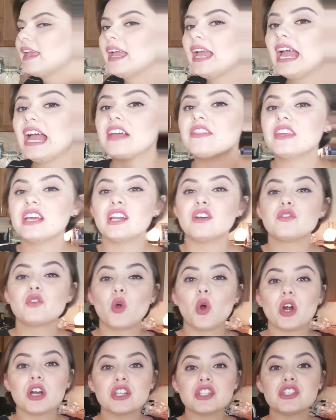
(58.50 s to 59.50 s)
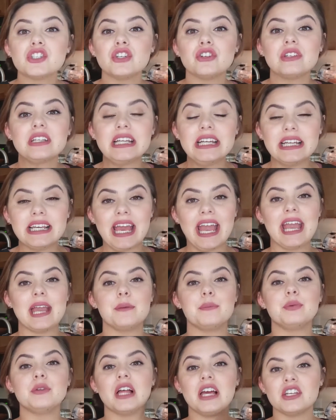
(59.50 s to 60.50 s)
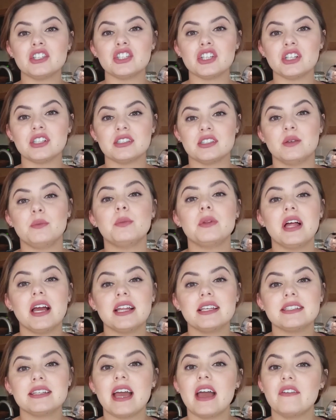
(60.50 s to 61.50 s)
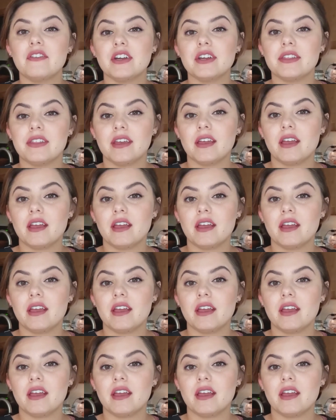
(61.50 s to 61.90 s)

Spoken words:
And then of course you'll need a blender to blend everything